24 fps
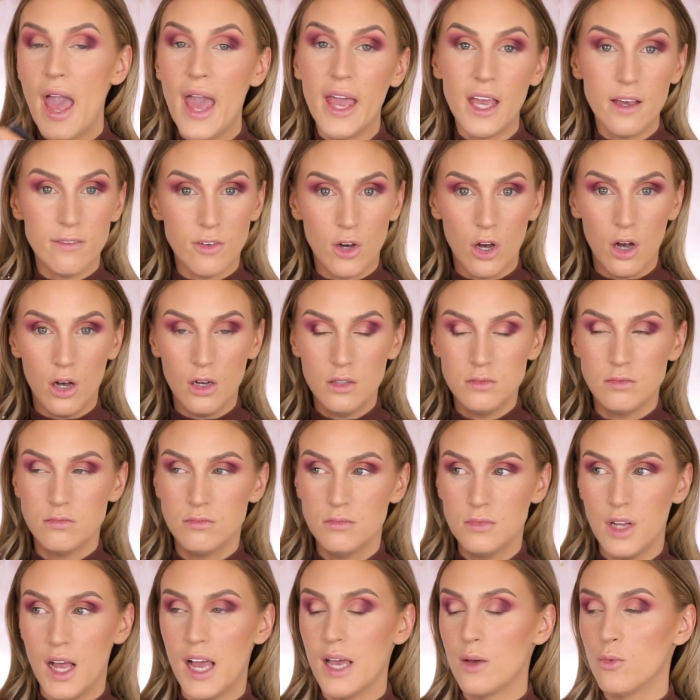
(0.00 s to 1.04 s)
A
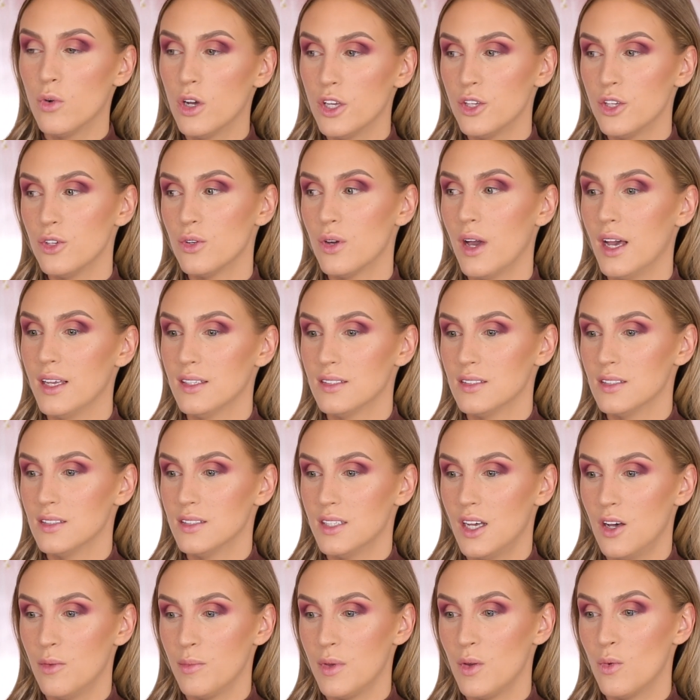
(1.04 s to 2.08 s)
I want you guys to
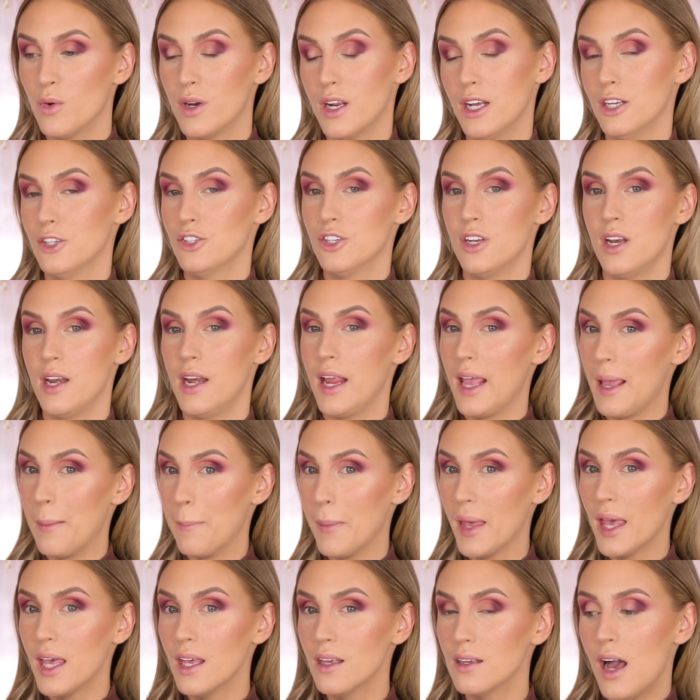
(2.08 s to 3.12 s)
tell me what I should name
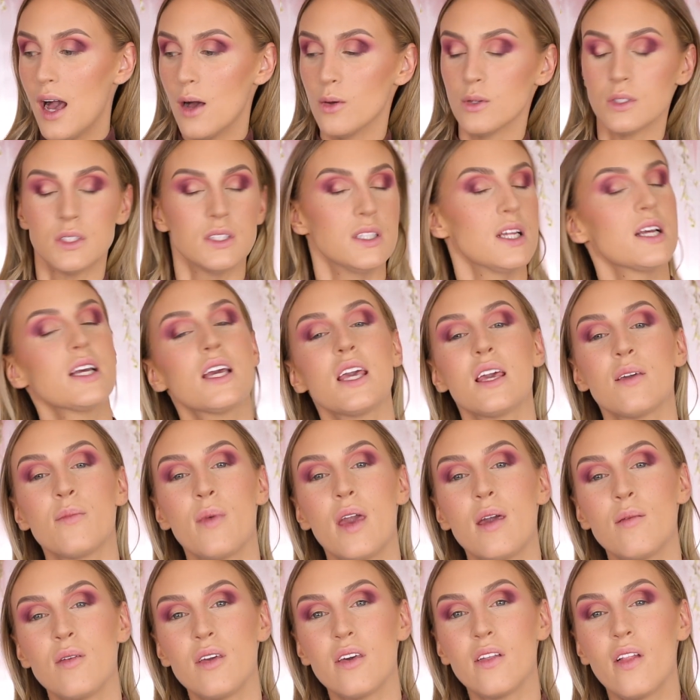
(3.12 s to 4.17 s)
it. I was thinking
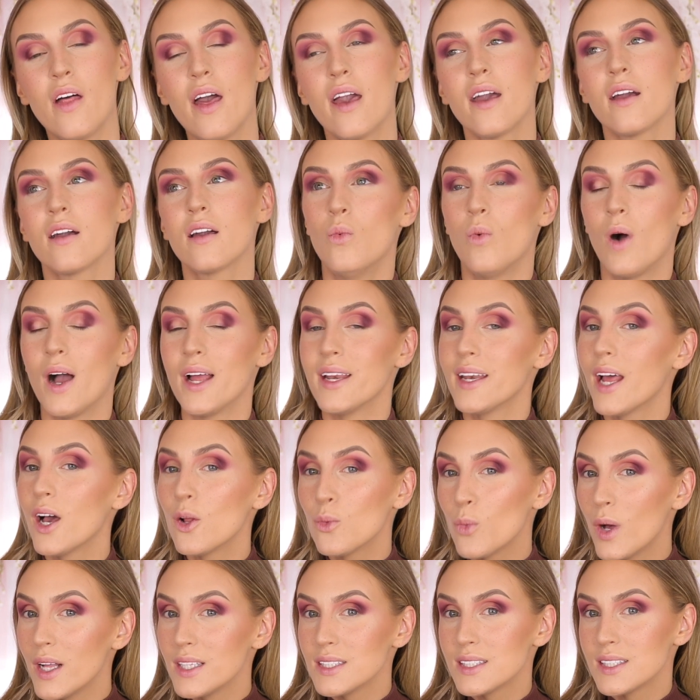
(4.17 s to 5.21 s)
maybe like Wine
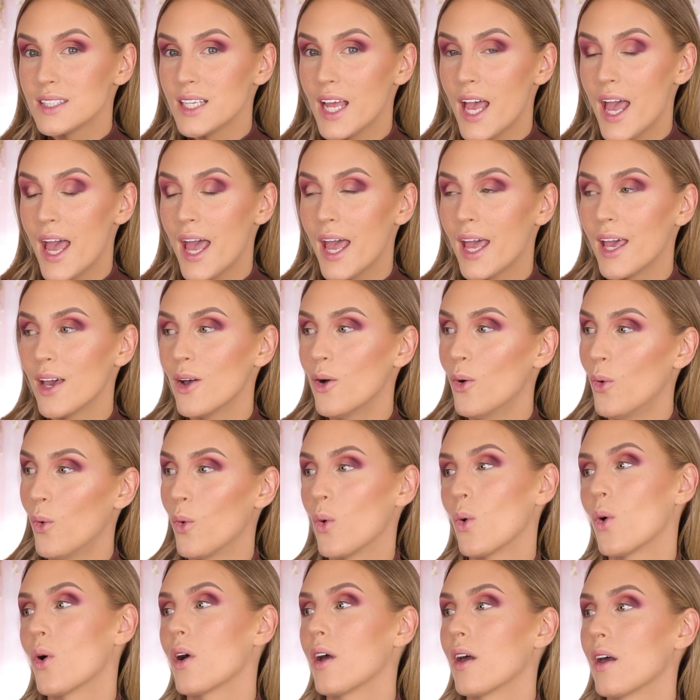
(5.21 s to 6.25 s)
Down Wednesday
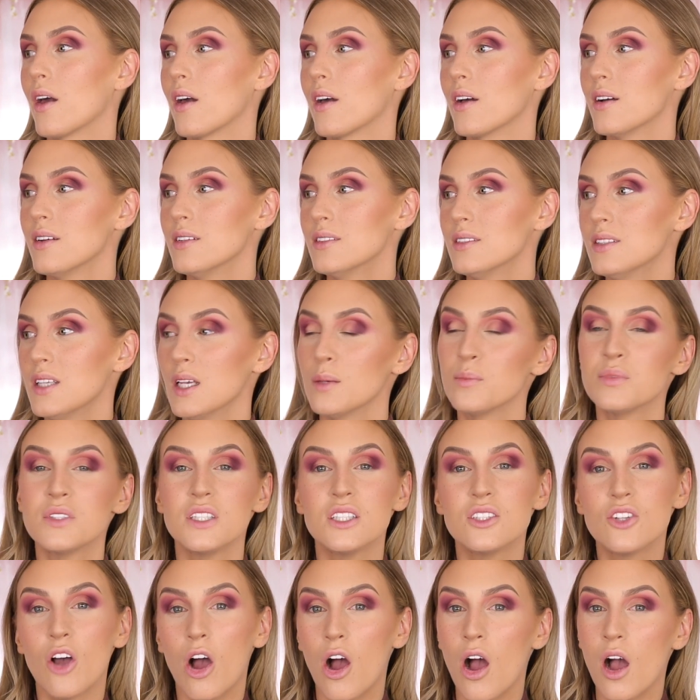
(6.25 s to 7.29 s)
or
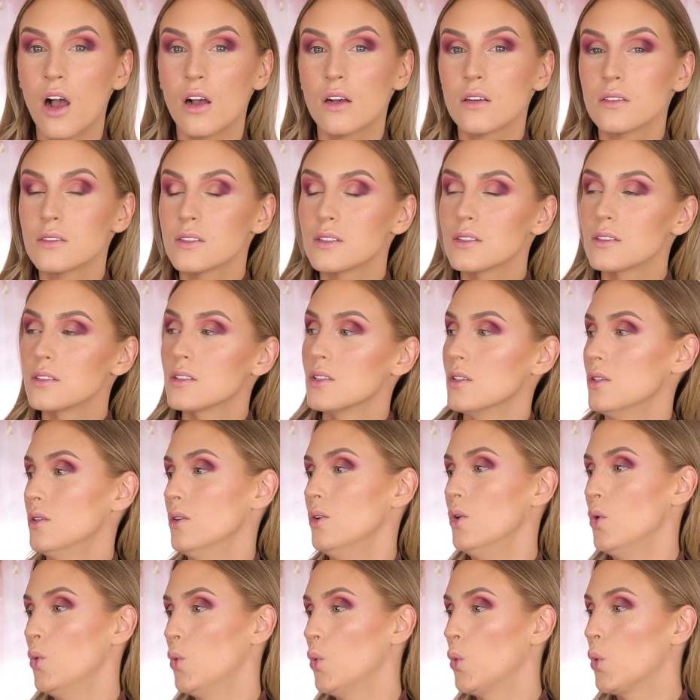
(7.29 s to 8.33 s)
Tipsy Talks
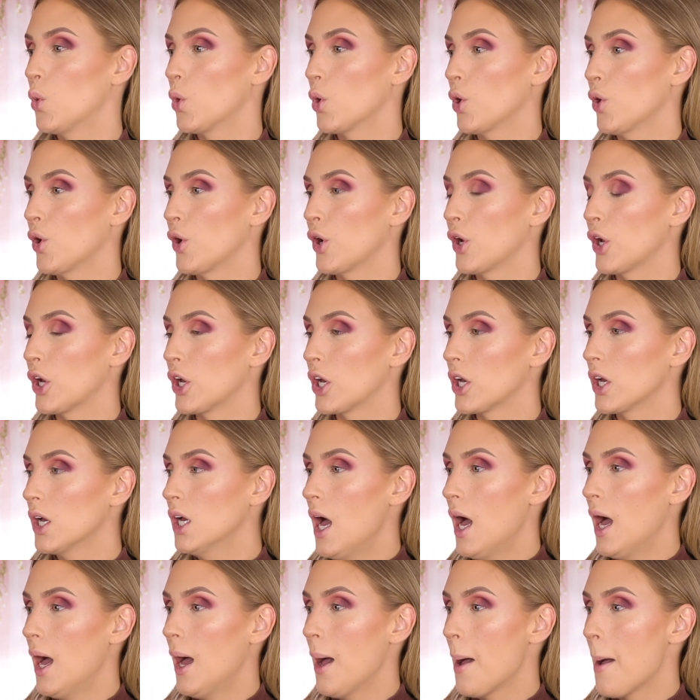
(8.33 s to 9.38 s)
or
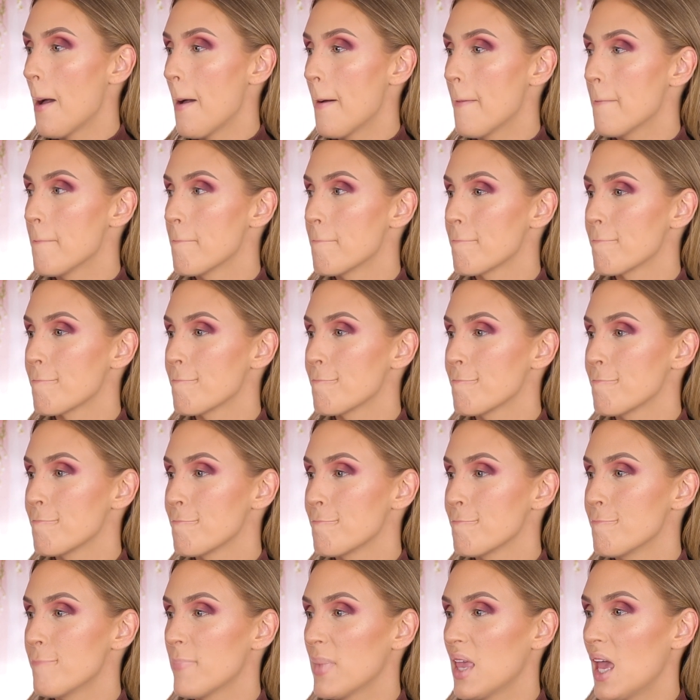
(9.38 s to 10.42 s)
um,
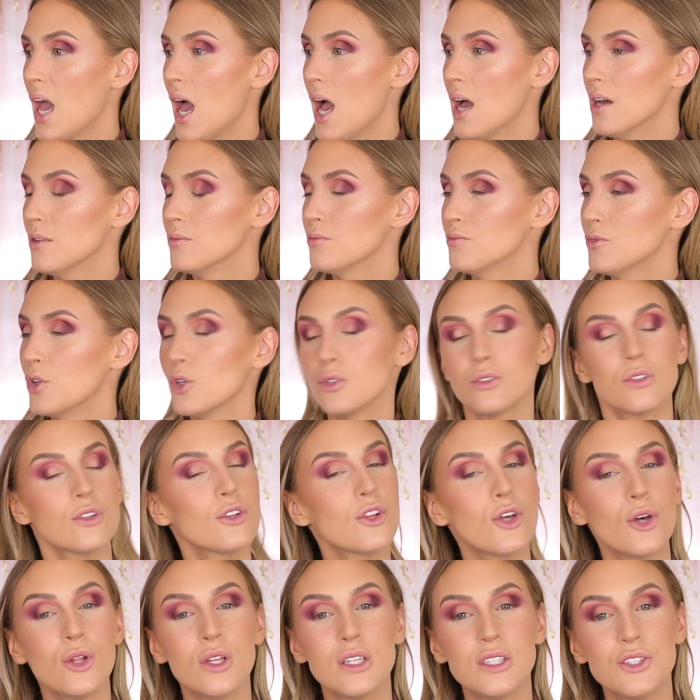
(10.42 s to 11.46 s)
yeah, those are
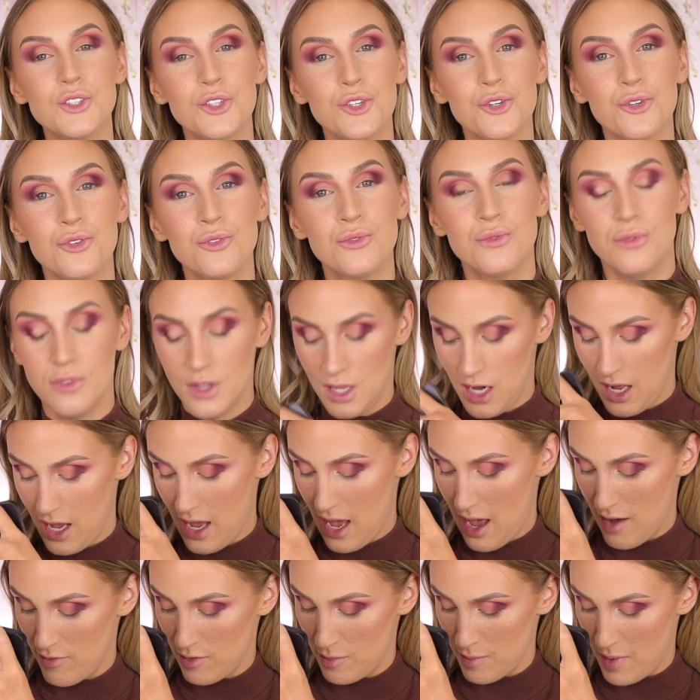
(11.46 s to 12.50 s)
the only two that I
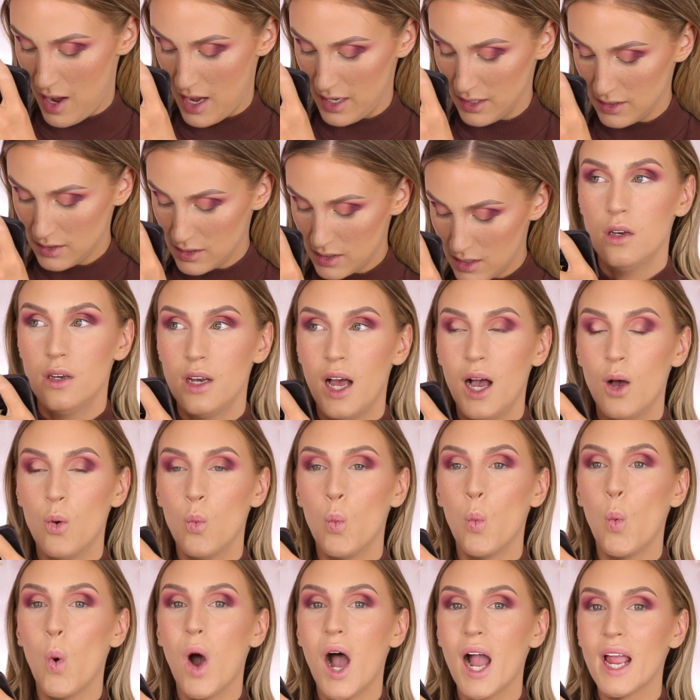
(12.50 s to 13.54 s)
have in mind. Not
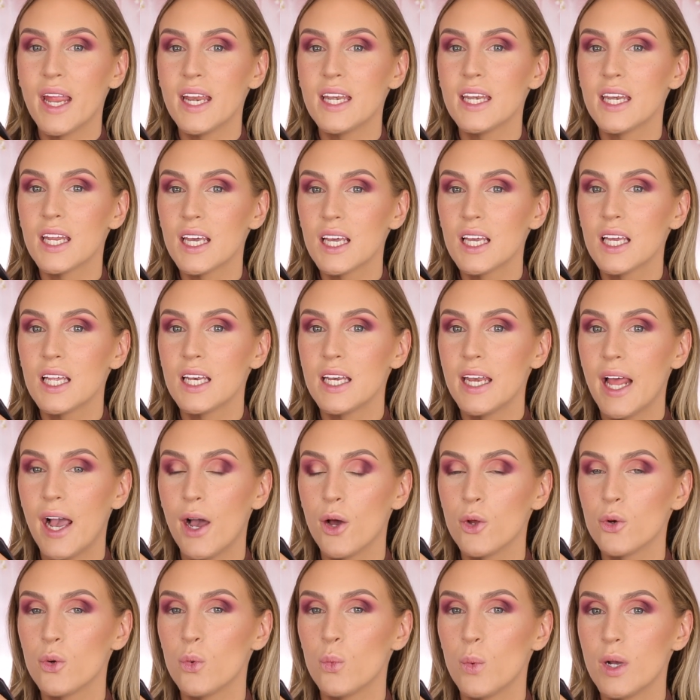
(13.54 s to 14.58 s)
wind
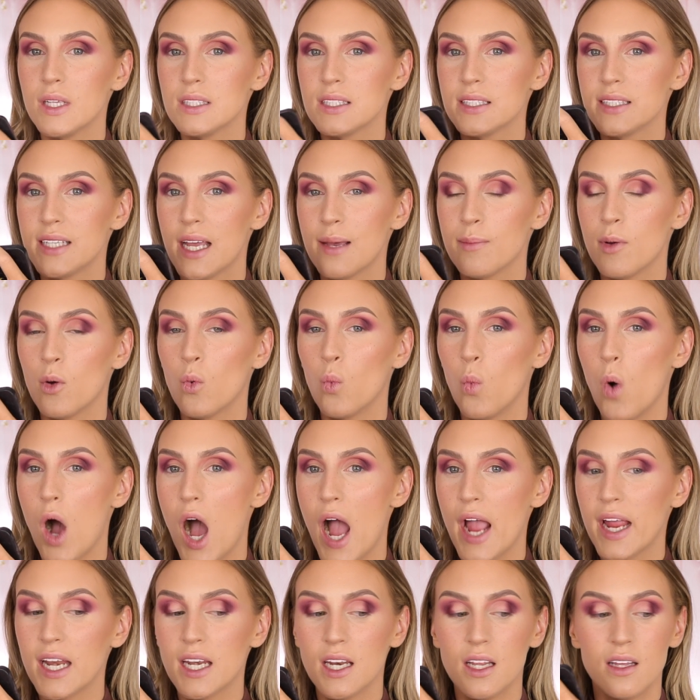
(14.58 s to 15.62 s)
down Wednesday, but
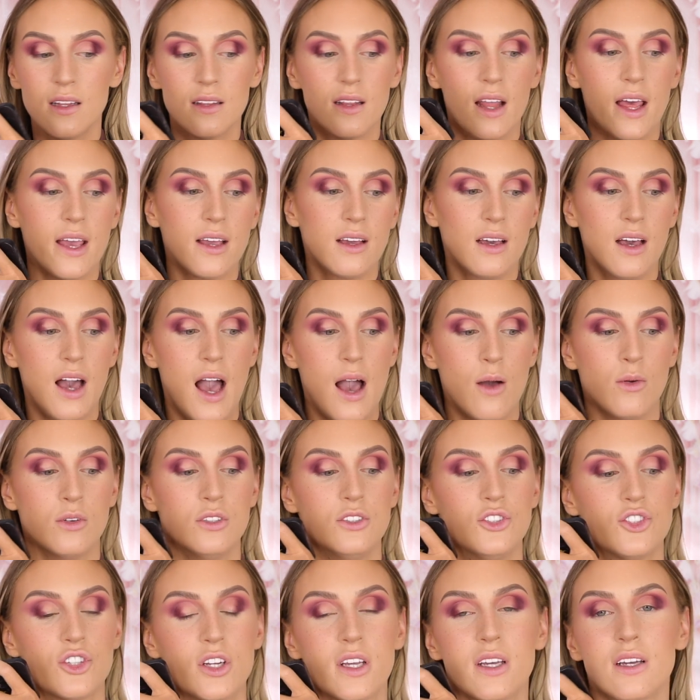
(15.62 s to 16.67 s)
wine. Like I
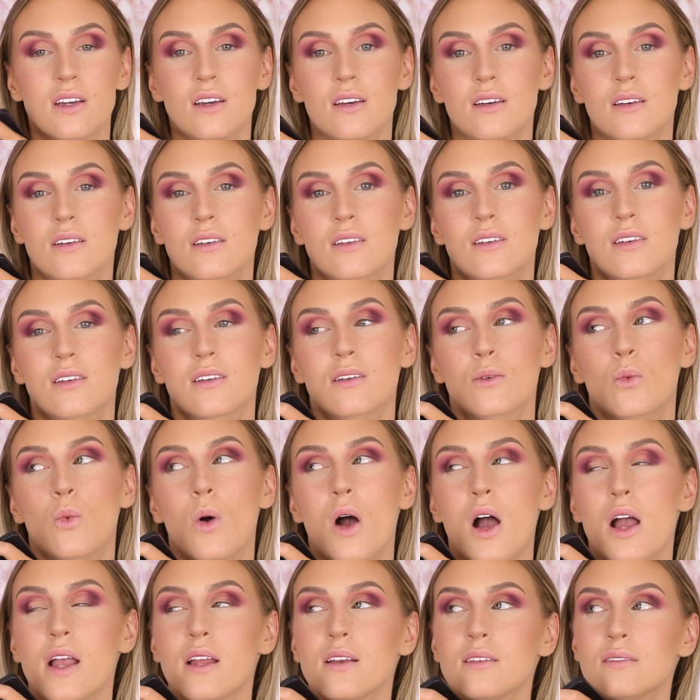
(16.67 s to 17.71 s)
would drink
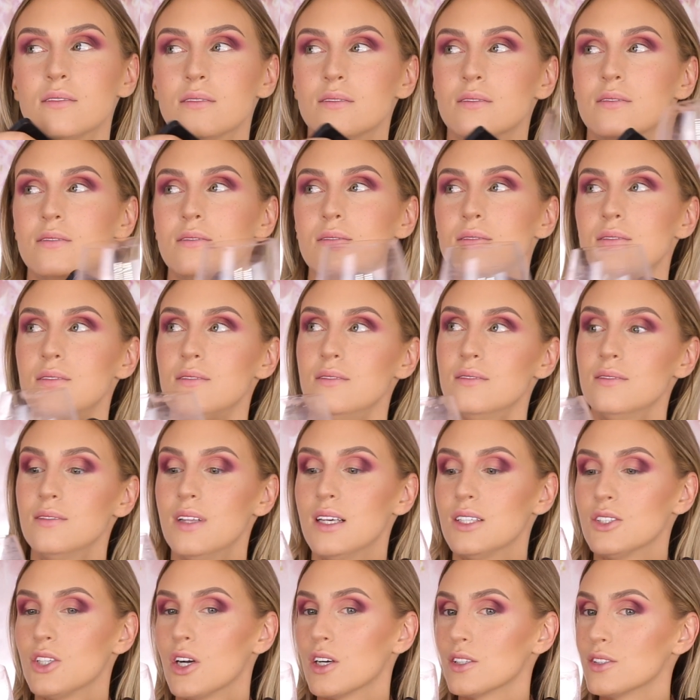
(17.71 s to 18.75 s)
wine
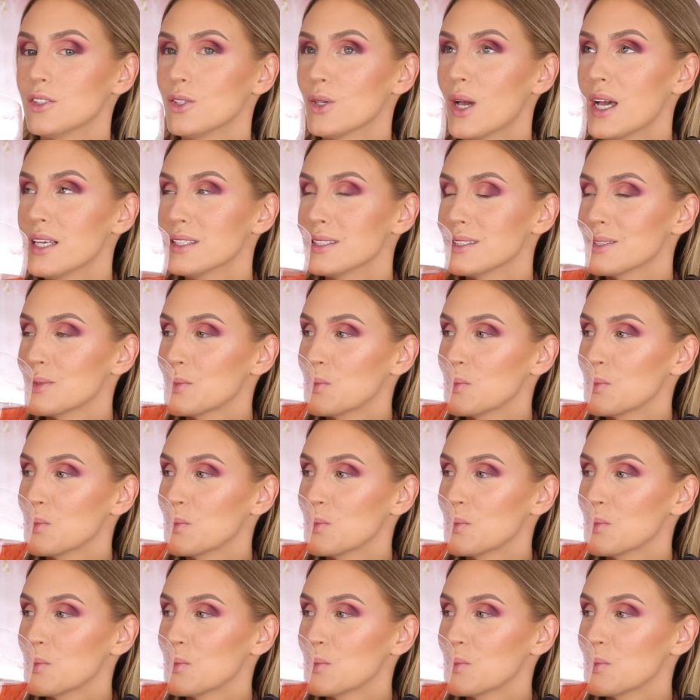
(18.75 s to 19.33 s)
and talk to you guys.